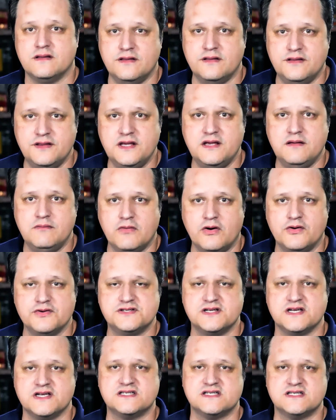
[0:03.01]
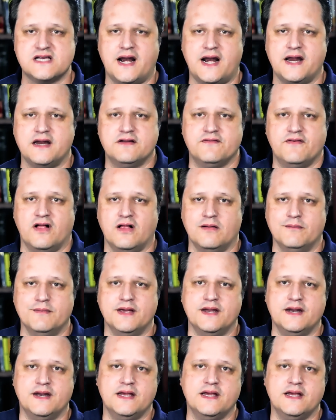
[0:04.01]
the most exciting
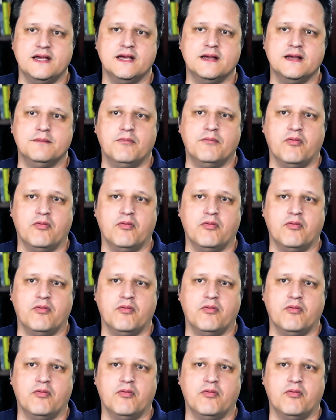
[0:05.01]
development in